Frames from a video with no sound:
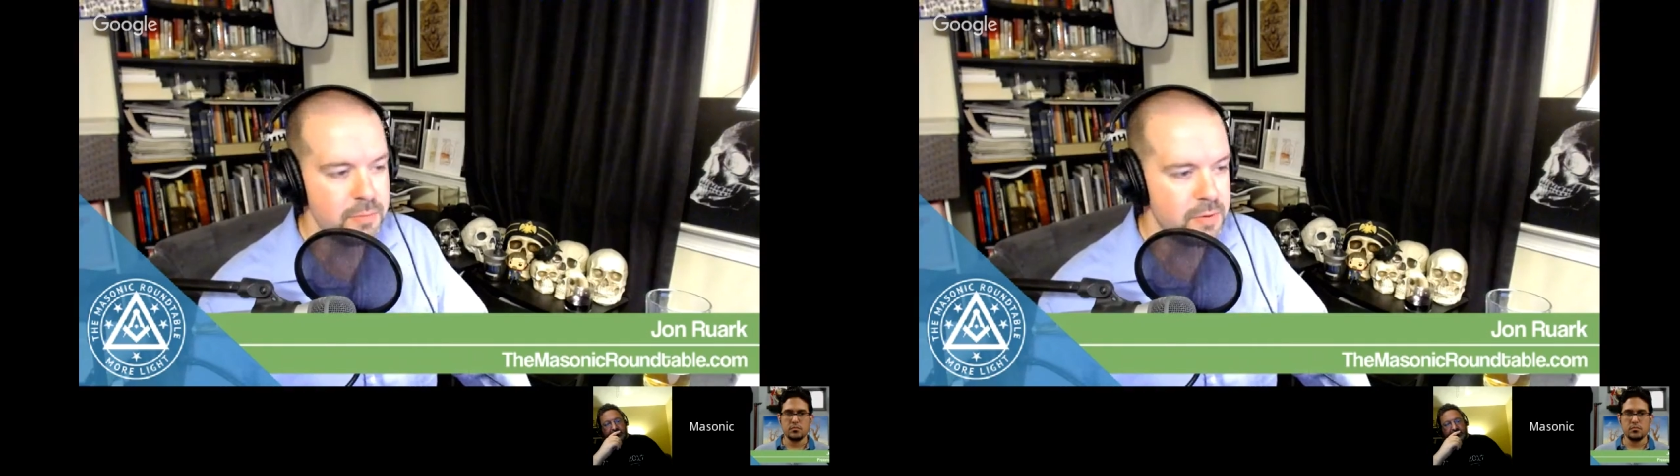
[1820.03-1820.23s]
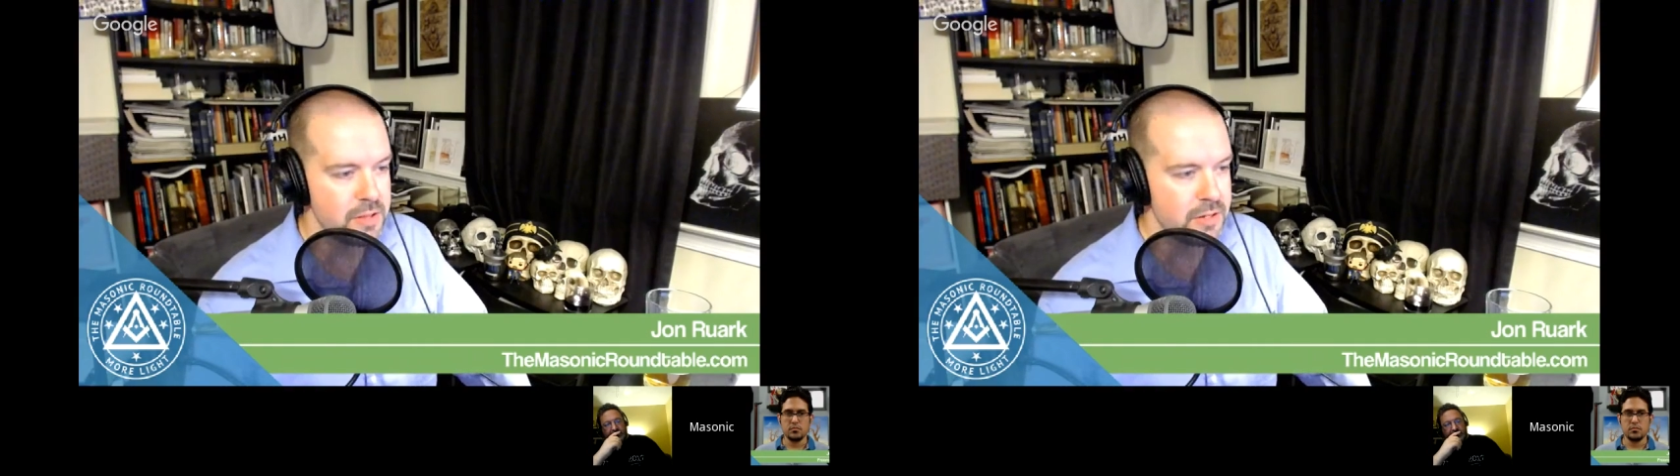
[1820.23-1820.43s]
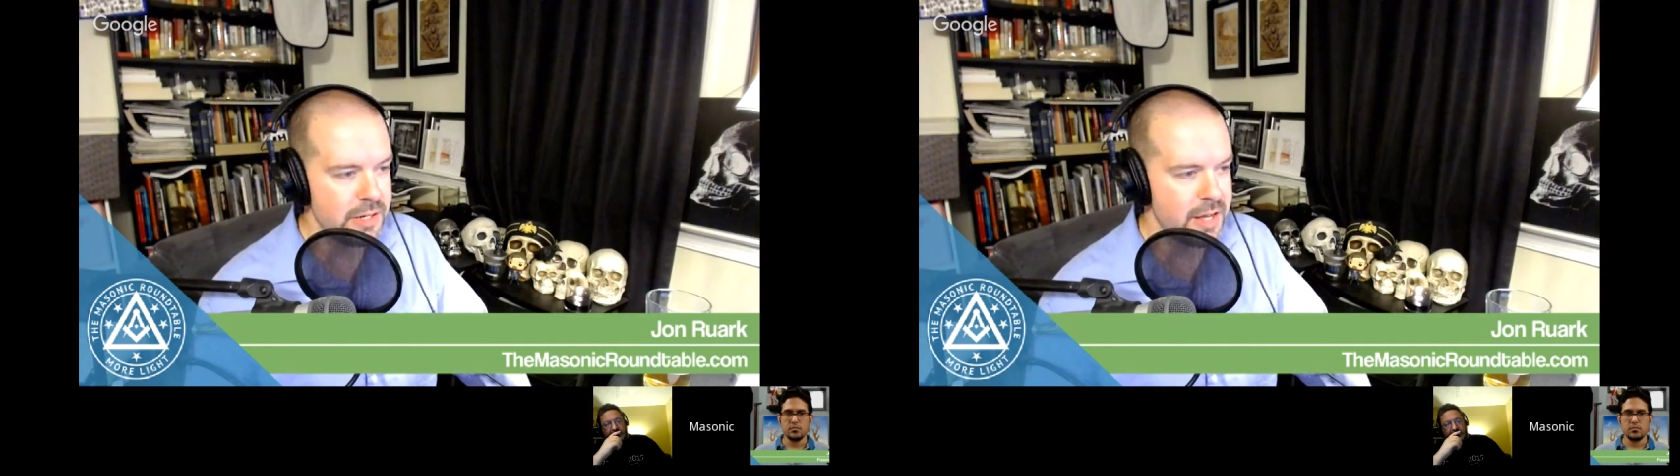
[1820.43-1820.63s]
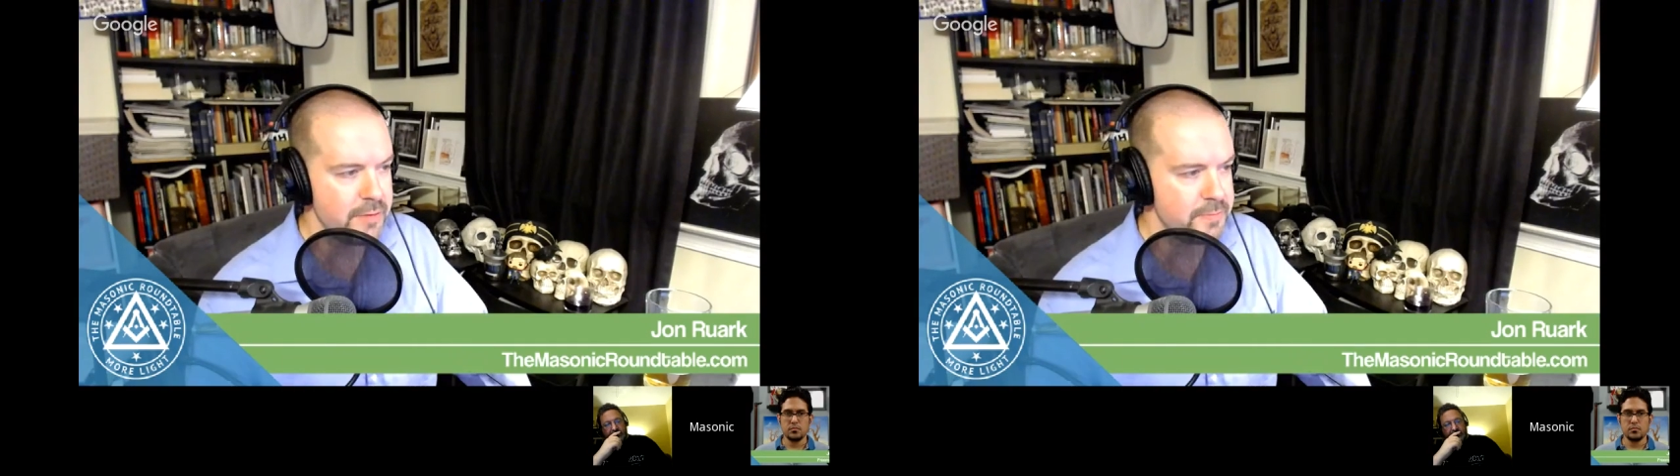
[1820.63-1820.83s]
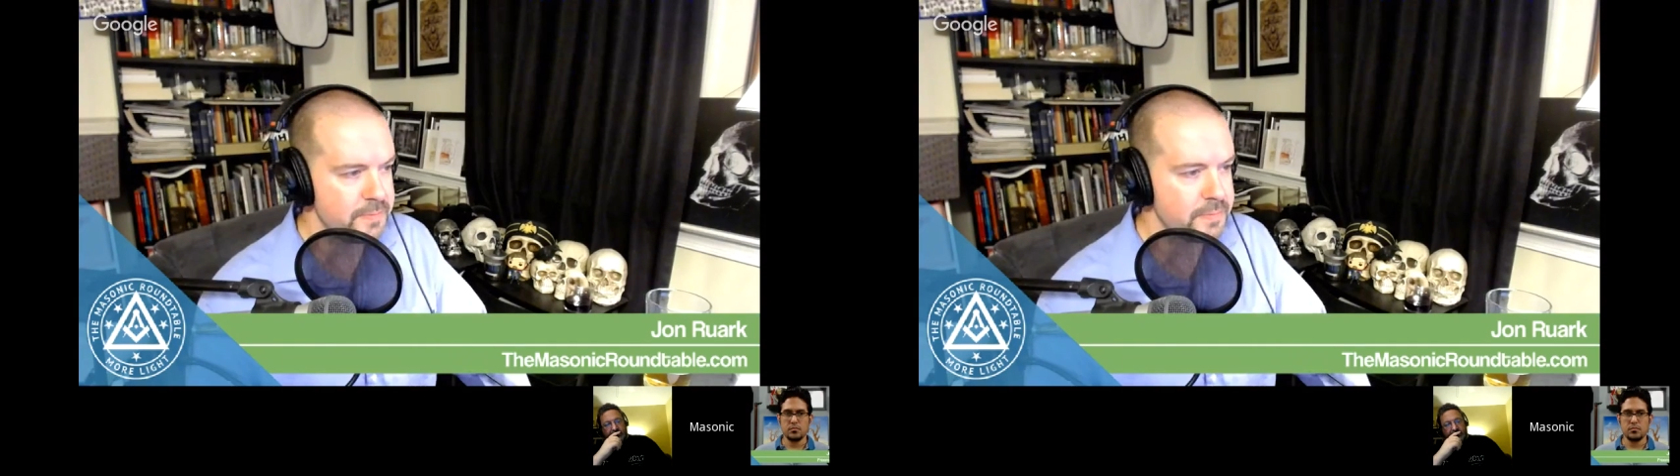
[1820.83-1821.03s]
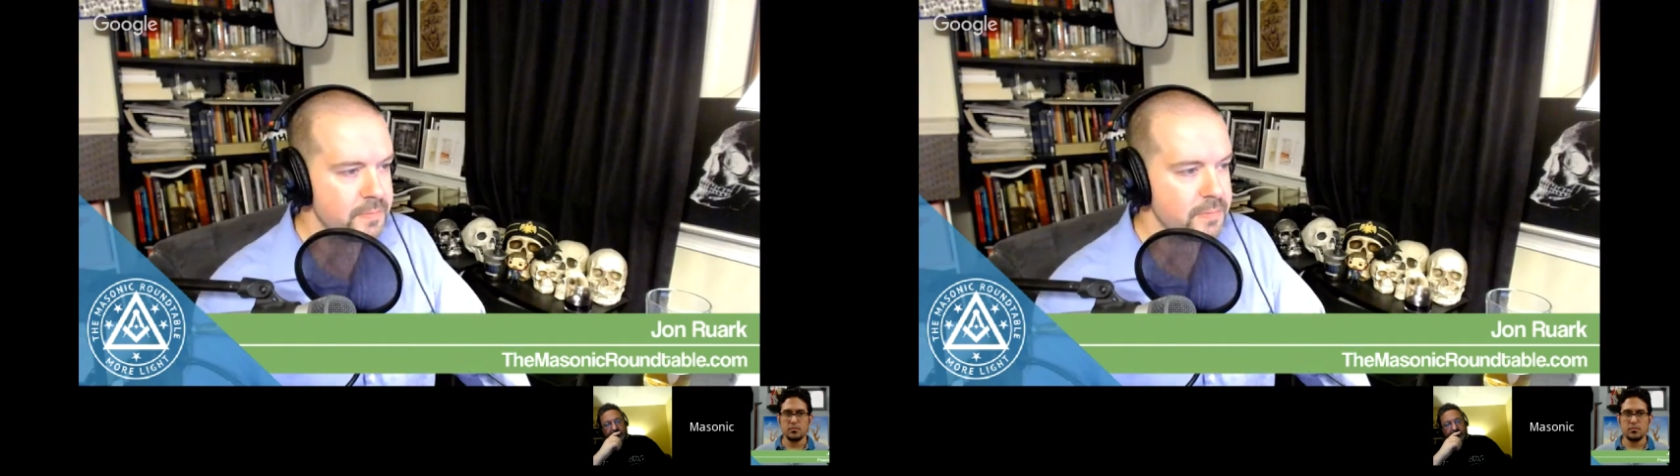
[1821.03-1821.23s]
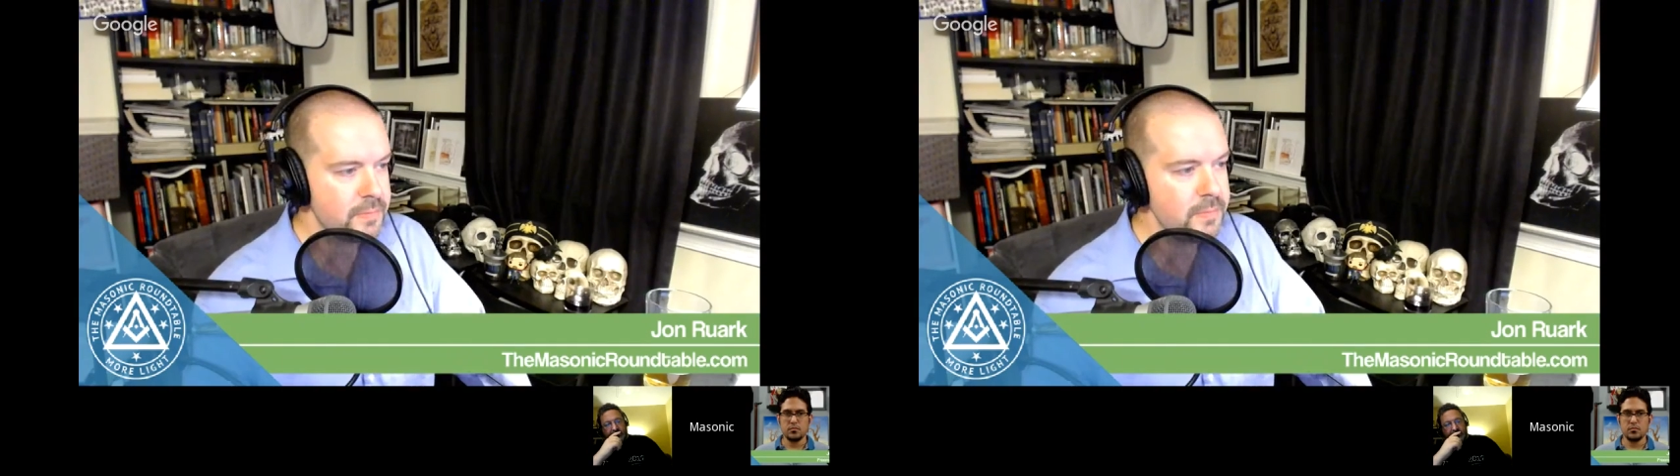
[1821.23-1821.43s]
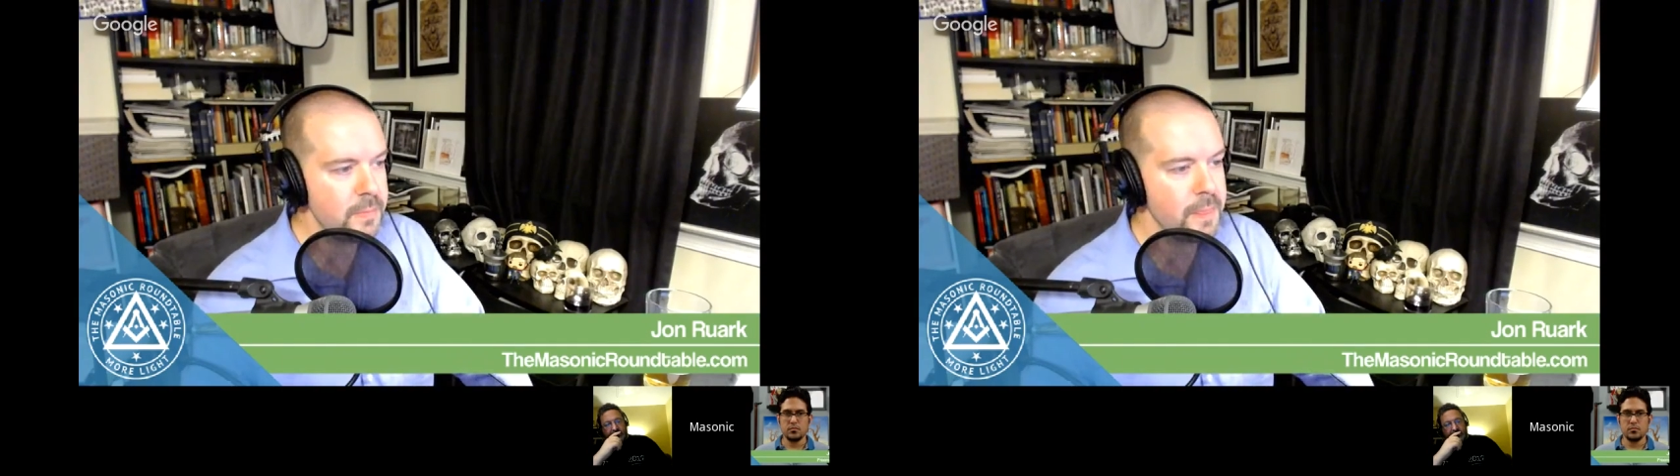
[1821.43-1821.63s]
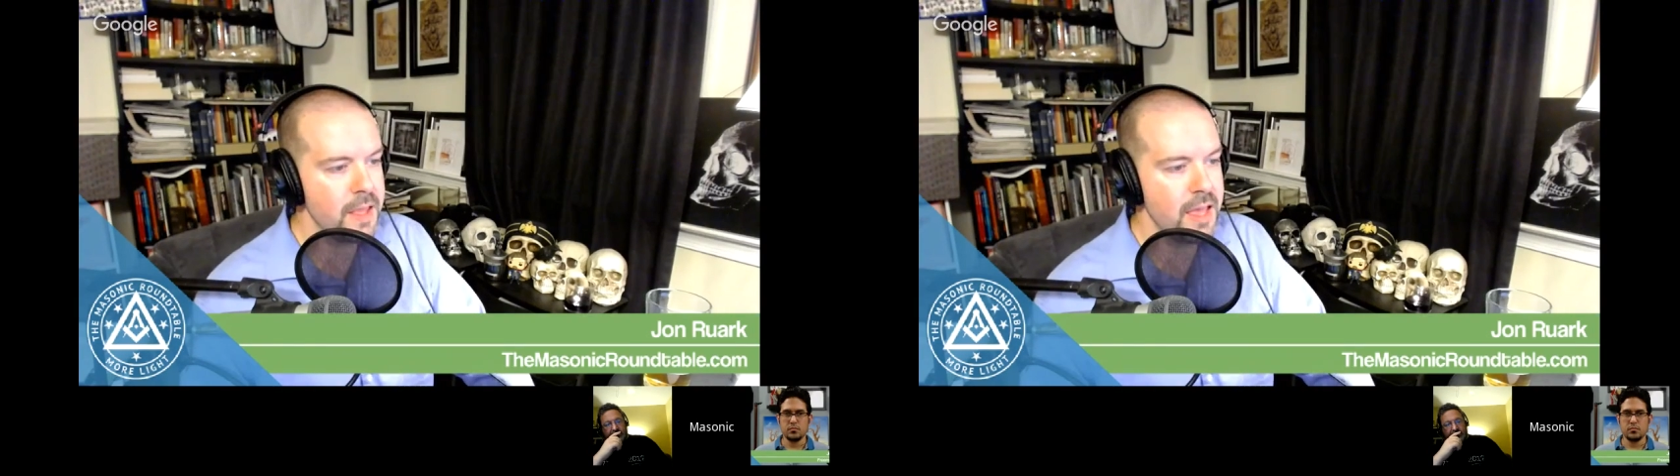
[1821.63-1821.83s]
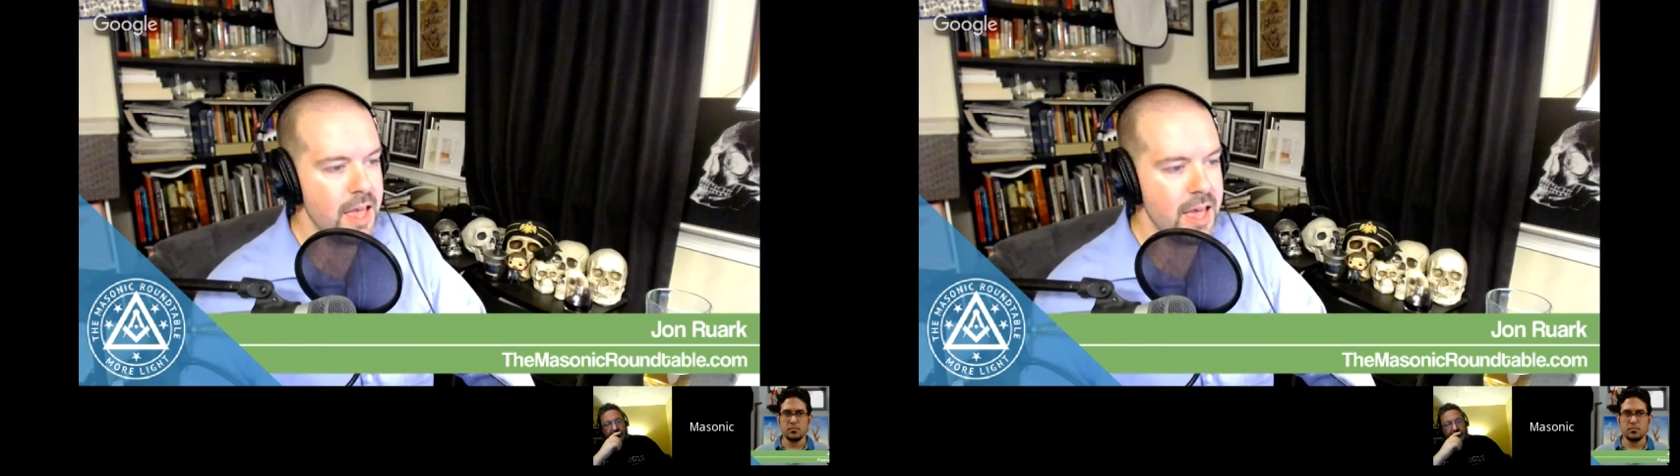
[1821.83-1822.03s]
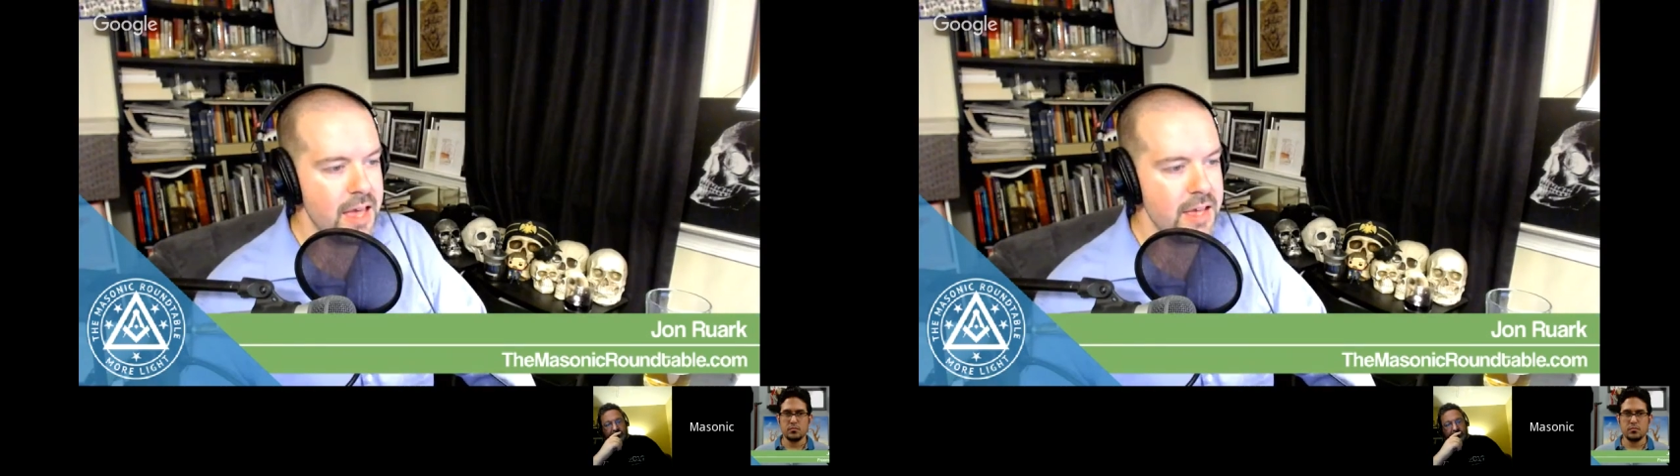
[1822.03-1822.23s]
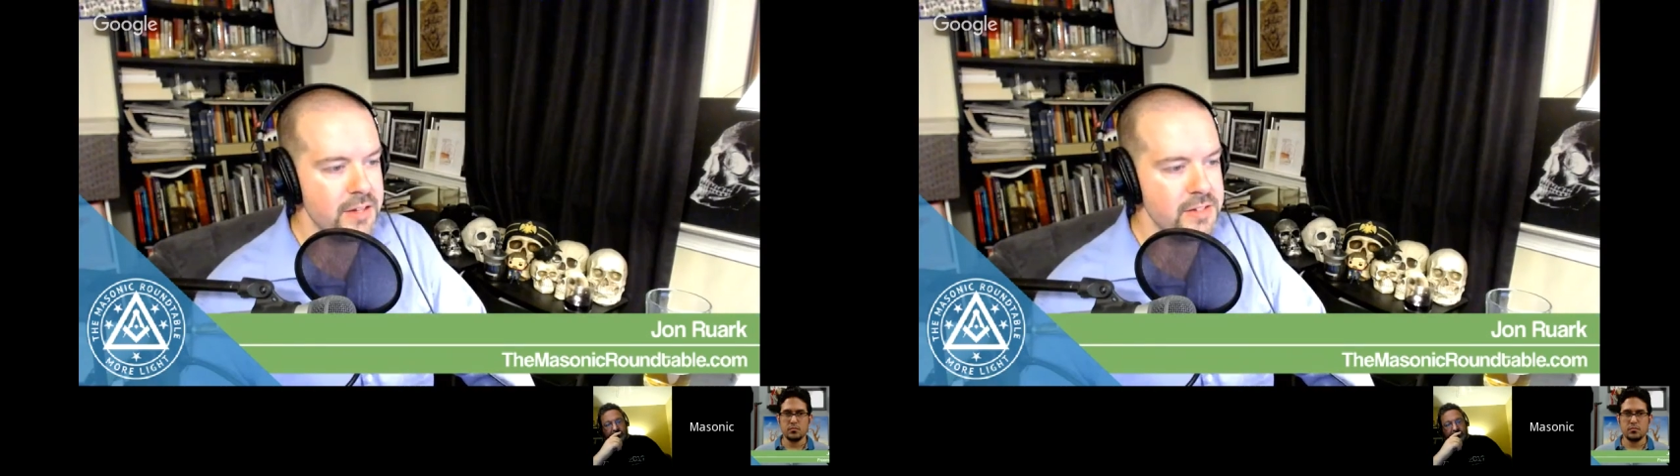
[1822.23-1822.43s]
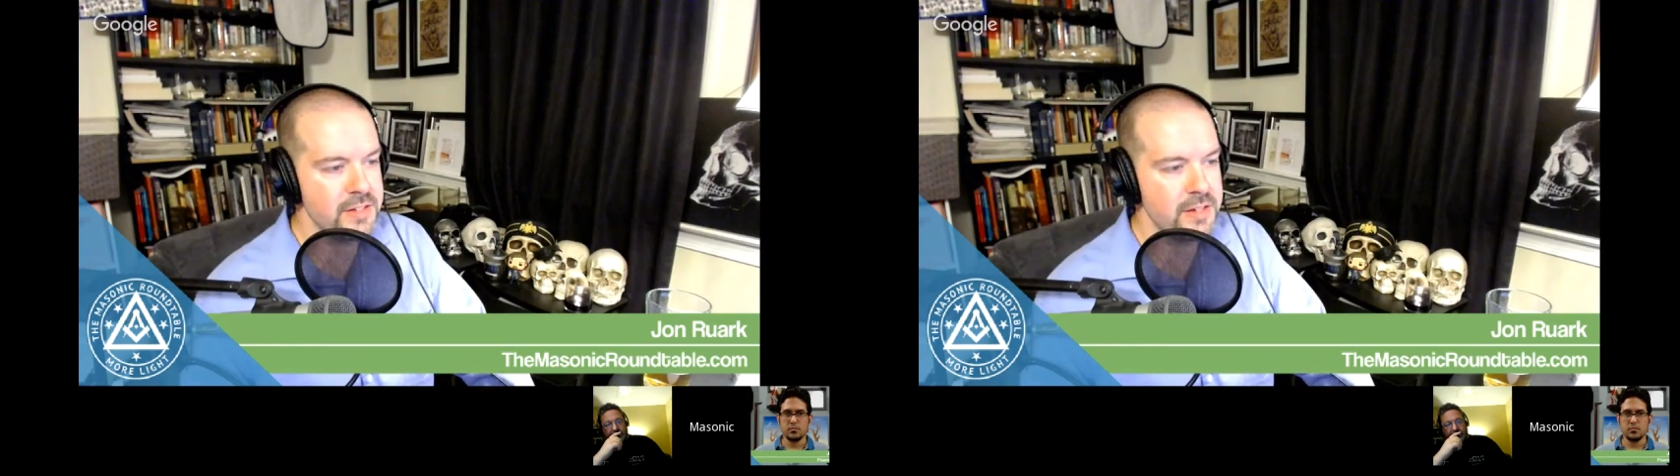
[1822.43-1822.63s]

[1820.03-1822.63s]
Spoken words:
love. And